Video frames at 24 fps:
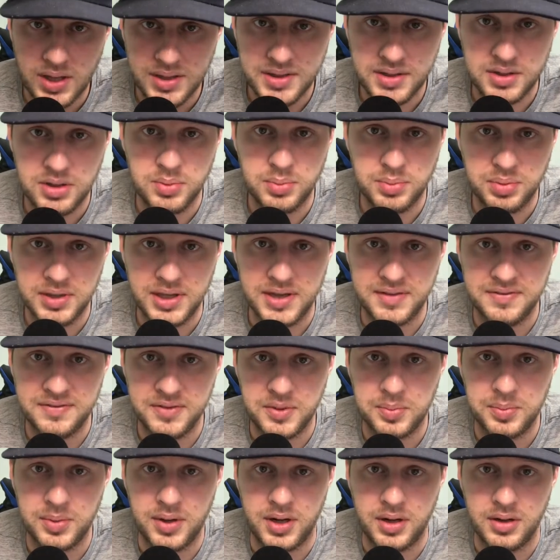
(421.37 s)
there and play
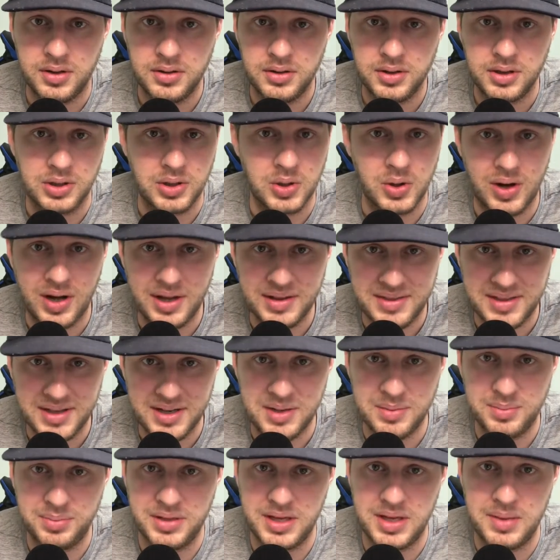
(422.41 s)
football, and go out there
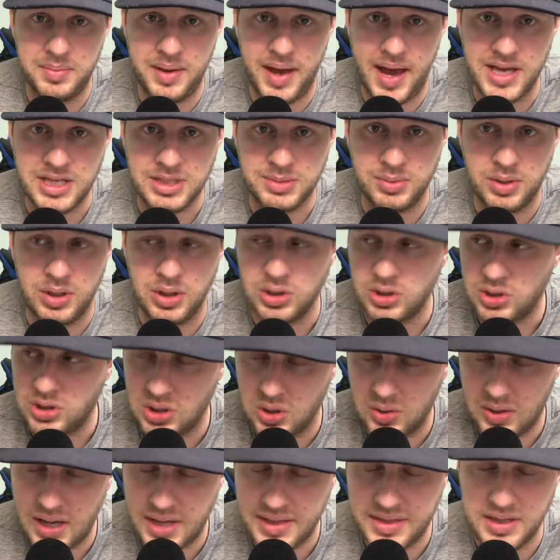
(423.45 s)
and play basketball,
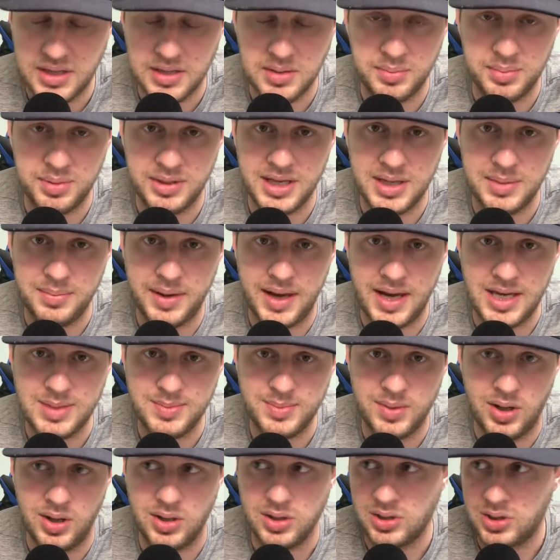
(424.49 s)
go out there and play
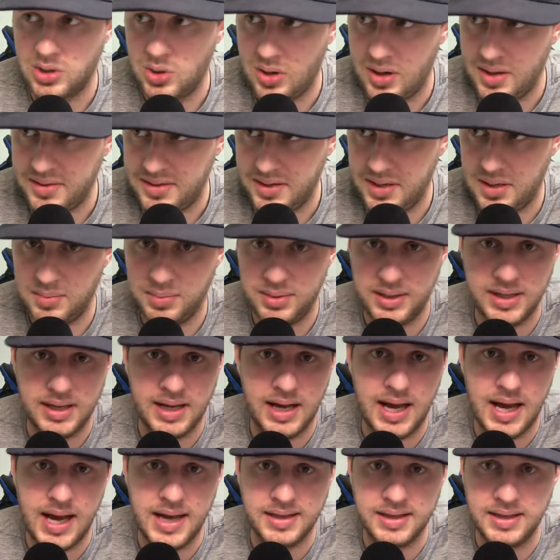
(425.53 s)
baseball, go out there and play
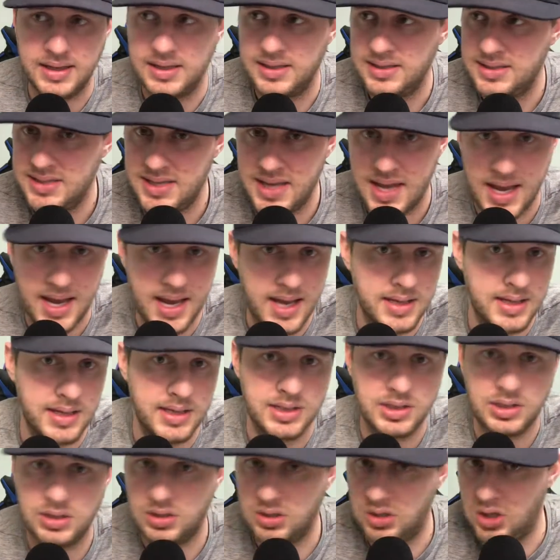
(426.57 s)
hockey,
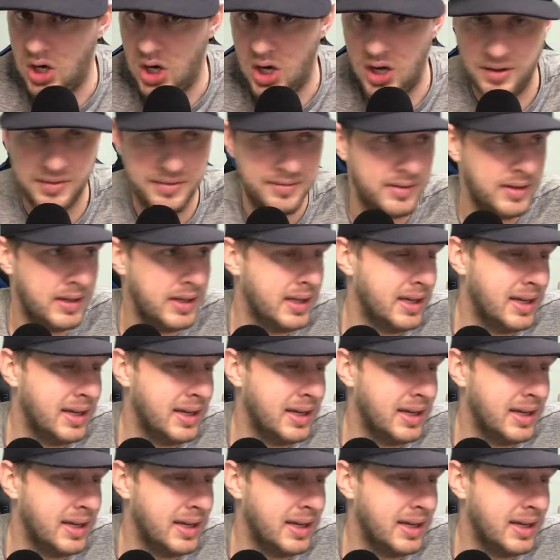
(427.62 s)
tennis, golf,